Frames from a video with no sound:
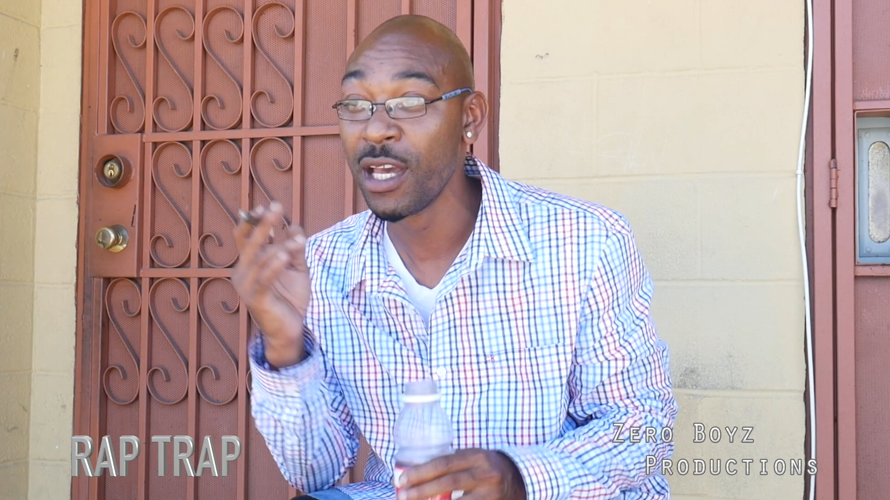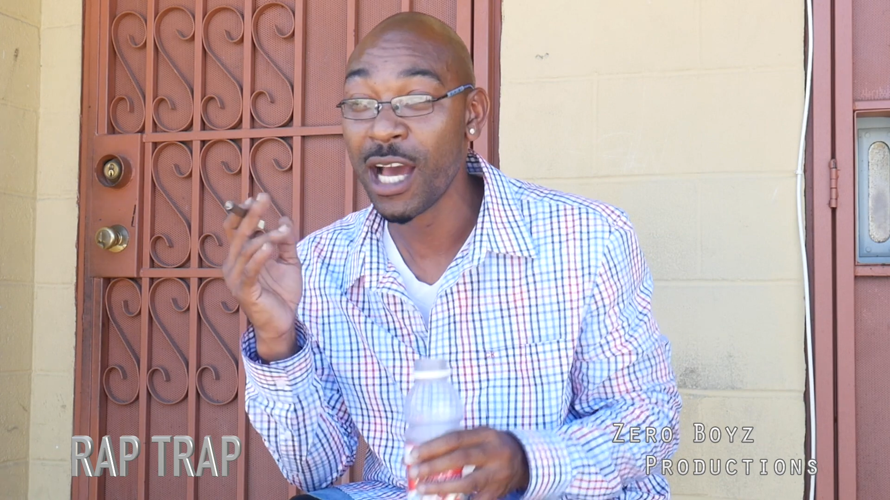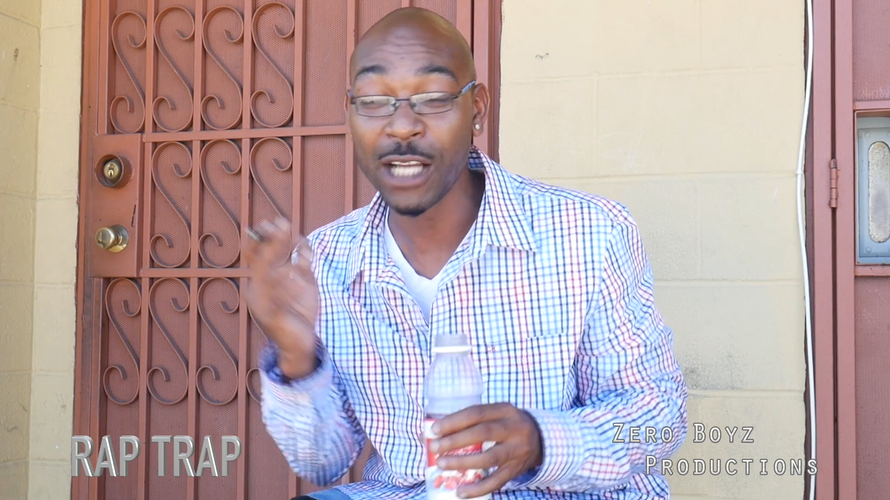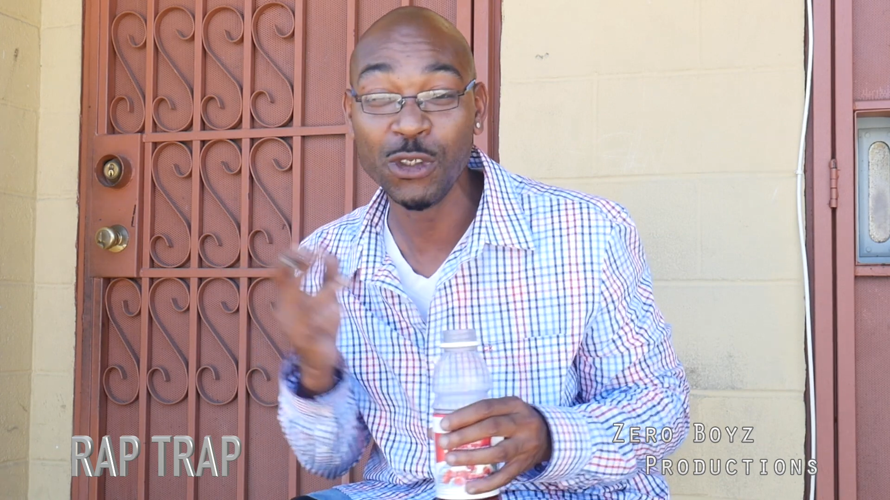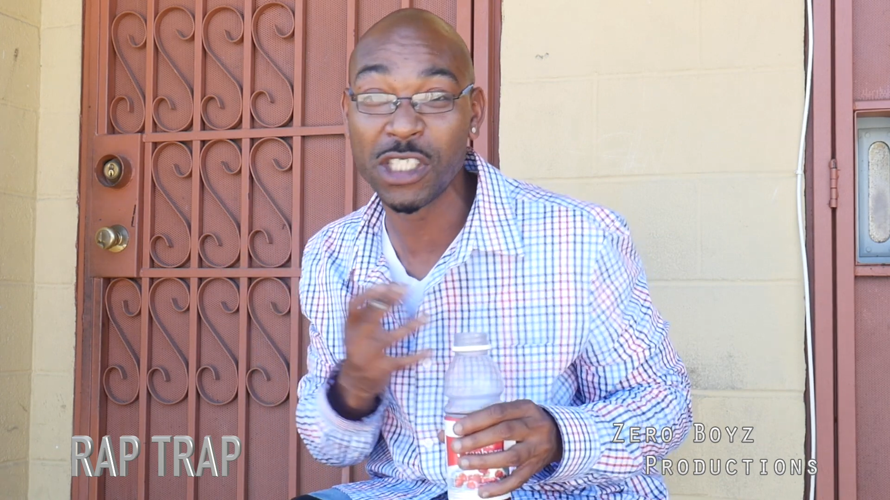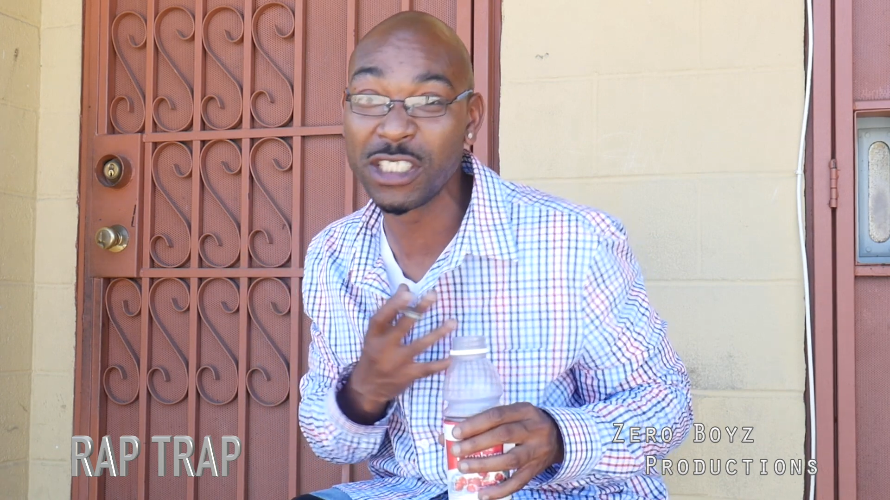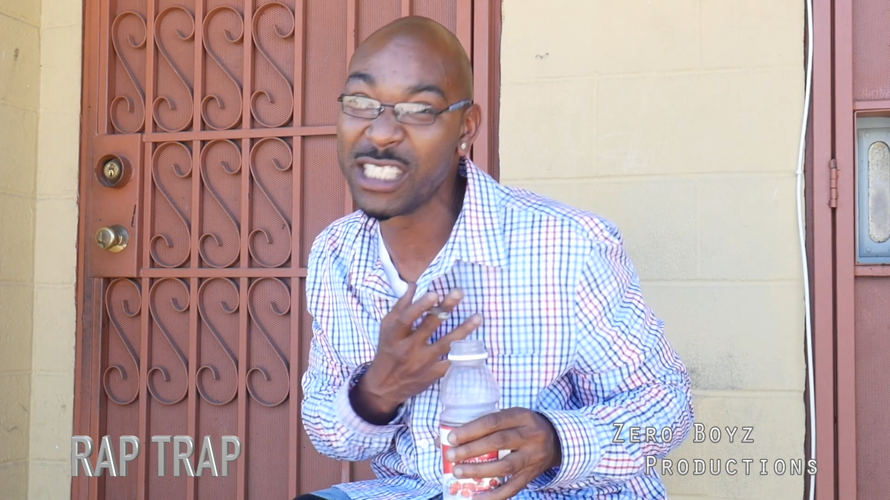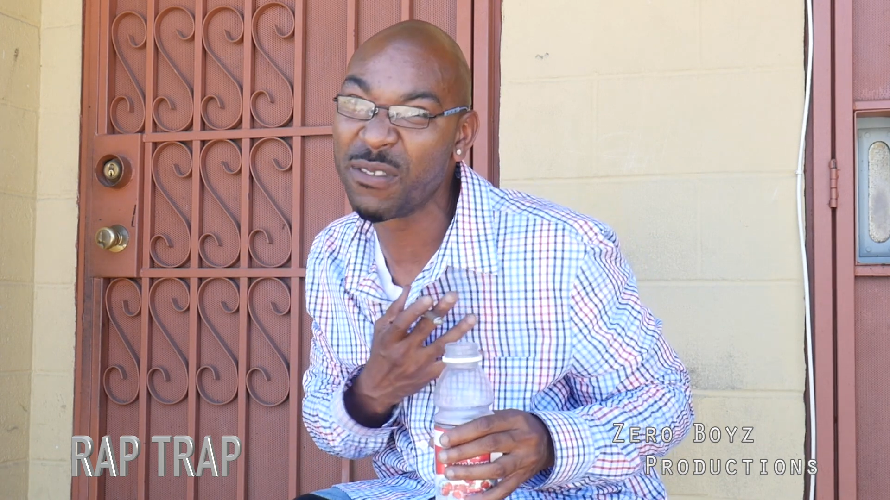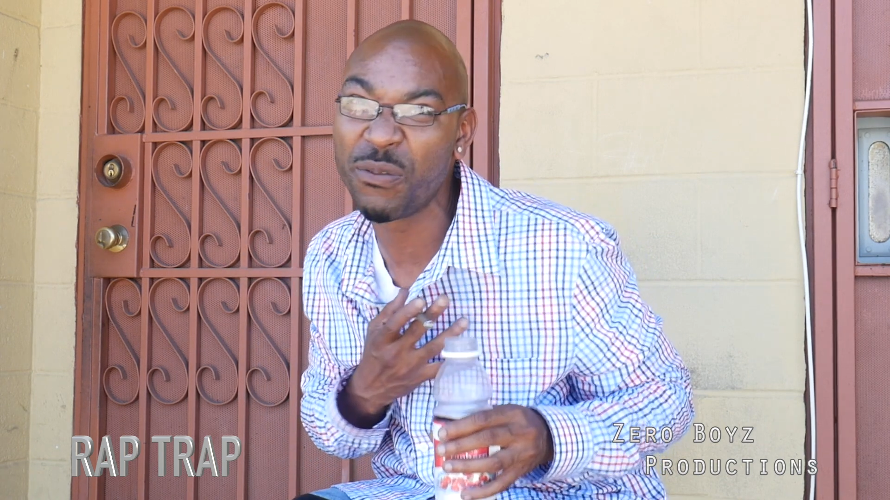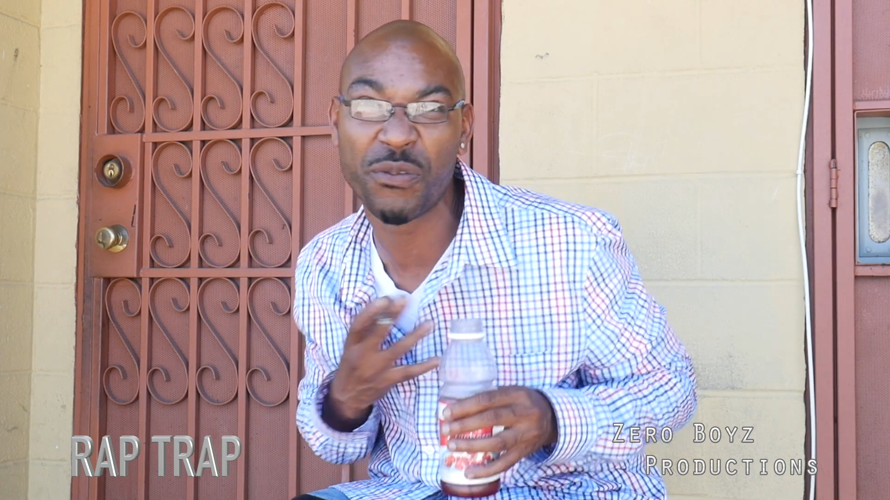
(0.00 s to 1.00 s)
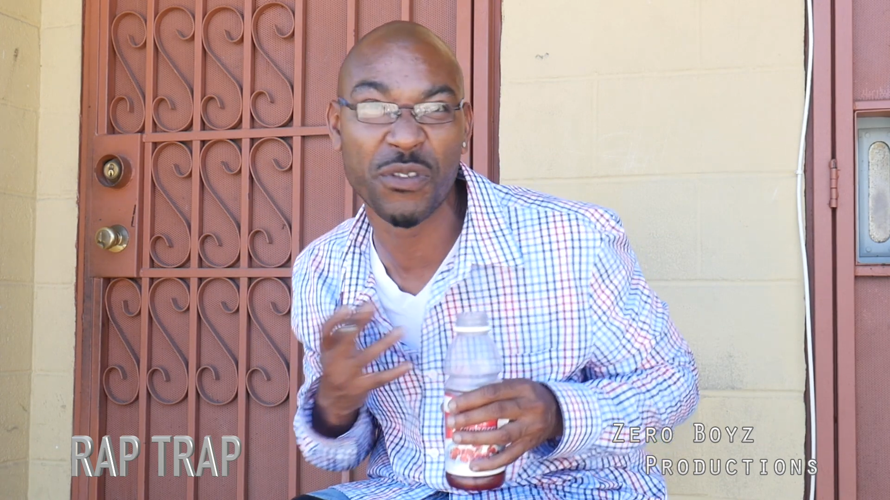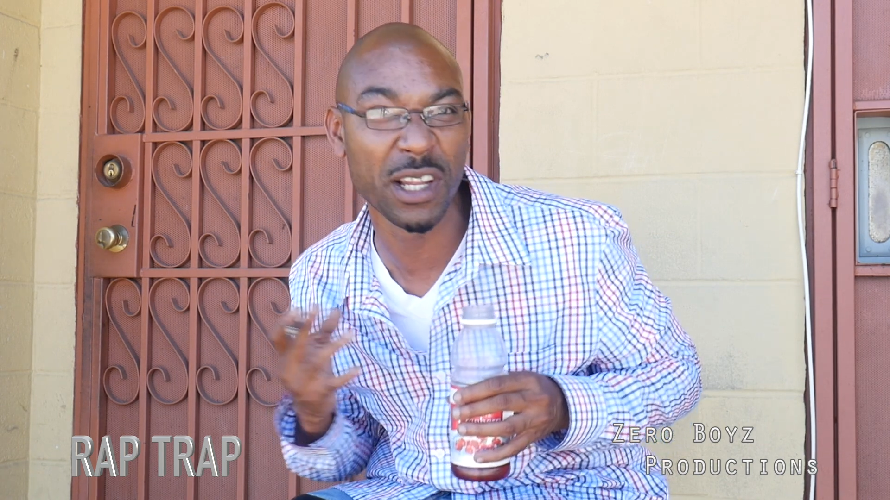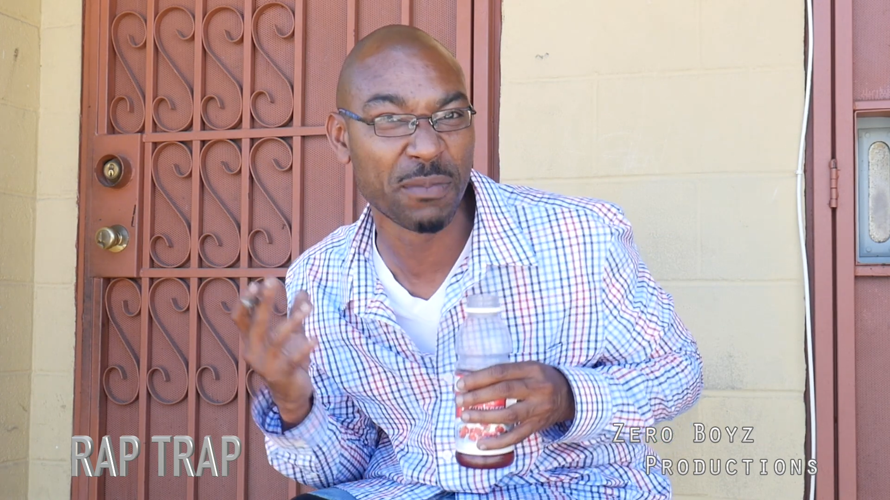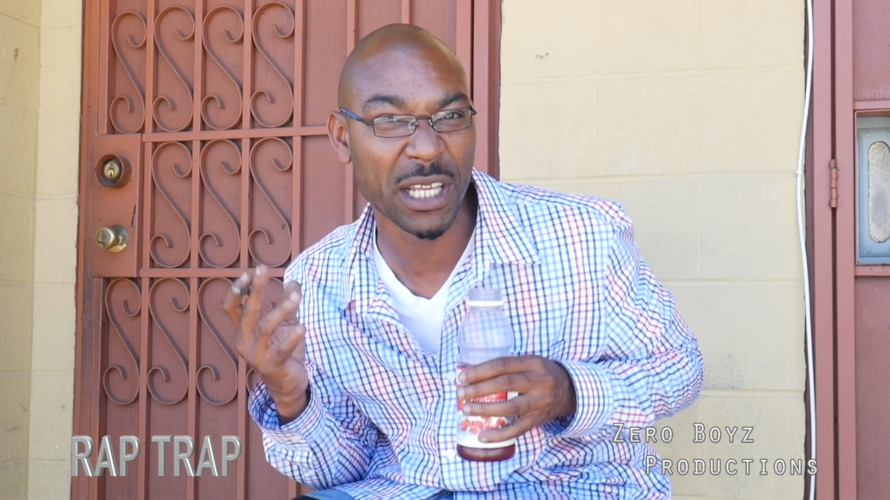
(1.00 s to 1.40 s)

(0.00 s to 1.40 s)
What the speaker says: I used to just feel them,